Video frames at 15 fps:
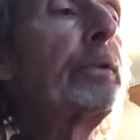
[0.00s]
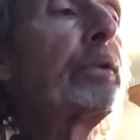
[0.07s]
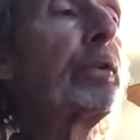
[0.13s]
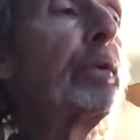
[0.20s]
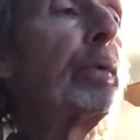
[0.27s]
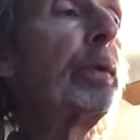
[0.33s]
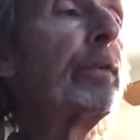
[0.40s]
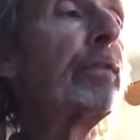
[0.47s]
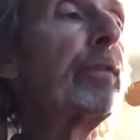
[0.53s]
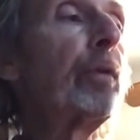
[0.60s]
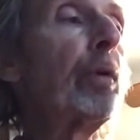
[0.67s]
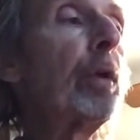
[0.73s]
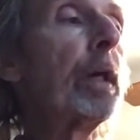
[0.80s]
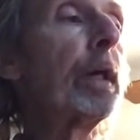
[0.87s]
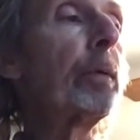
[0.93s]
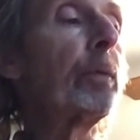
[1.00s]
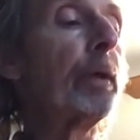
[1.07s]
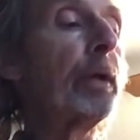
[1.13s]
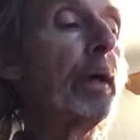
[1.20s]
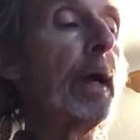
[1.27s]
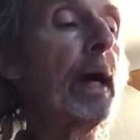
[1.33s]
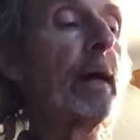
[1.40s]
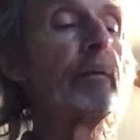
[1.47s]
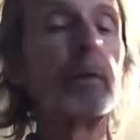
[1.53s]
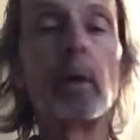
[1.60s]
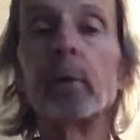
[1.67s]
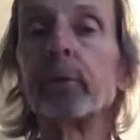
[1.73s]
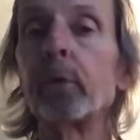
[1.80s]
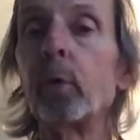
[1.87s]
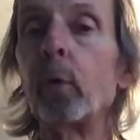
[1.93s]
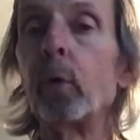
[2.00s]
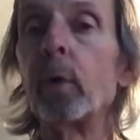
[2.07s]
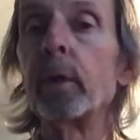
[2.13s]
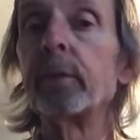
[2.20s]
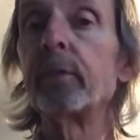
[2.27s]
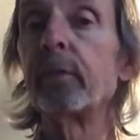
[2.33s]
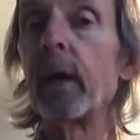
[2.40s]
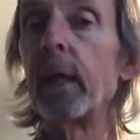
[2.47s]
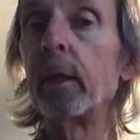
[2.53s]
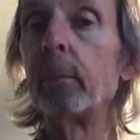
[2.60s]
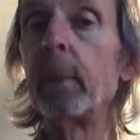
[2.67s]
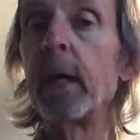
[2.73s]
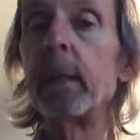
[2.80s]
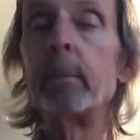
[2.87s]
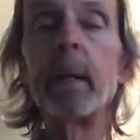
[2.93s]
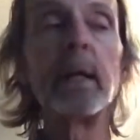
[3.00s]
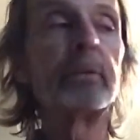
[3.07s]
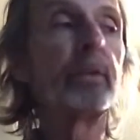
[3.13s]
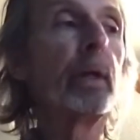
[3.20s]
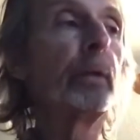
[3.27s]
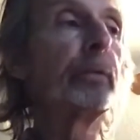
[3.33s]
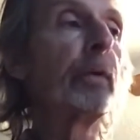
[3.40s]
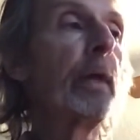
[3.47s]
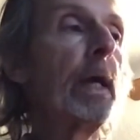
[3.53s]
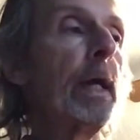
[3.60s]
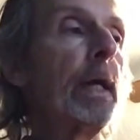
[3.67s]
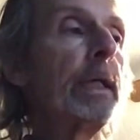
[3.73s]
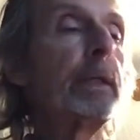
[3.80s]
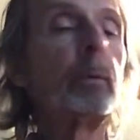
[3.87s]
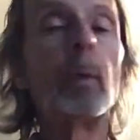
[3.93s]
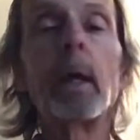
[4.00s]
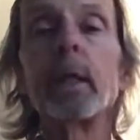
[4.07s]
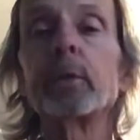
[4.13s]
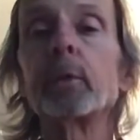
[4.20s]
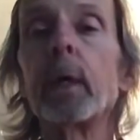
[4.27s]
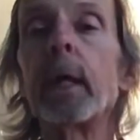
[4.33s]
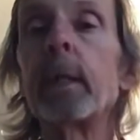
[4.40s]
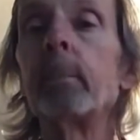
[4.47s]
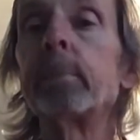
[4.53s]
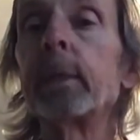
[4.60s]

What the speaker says: lines 2 and 4, where you have those chords followed by the bass notes, You want to